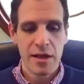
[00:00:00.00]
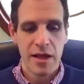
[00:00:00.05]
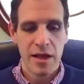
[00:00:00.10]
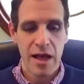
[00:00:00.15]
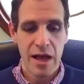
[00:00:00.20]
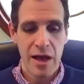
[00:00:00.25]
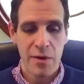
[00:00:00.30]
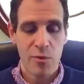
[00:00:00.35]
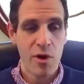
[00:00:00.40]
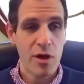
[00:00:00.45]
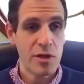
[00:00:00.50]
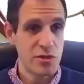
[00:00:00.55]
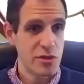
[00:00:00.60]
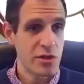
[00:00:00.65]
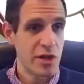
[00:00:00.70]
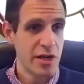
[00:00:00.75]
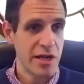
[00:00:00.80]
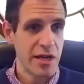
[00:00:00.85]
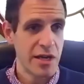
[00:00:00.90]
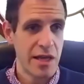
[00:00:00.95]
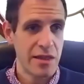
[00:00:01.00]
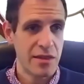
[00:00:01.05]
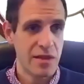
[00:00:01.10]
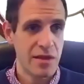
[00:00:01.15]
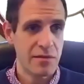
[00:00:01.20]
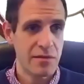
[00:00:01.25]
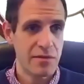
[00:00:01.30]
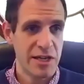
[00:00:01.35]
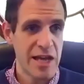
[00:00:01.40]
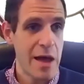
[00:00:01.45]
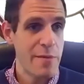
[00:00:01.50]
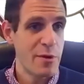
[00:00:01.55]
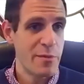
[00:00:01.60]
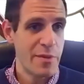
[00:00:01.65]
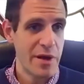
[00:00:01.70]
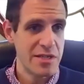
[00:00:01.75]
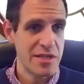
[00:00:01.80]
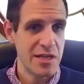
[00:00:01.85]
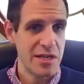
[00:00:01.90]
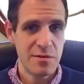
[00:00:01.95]
And we're also looking at the
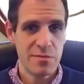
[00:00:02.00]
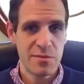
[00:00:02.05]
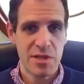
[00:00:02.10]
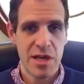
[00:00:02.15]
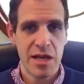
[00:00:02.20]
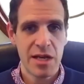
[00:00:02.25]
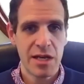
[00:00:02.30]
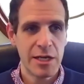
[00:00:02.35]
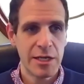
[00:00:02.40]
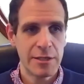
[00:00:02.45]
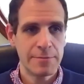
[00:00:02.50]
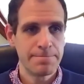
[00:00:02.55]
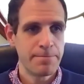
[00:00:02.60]
camera-based systems like a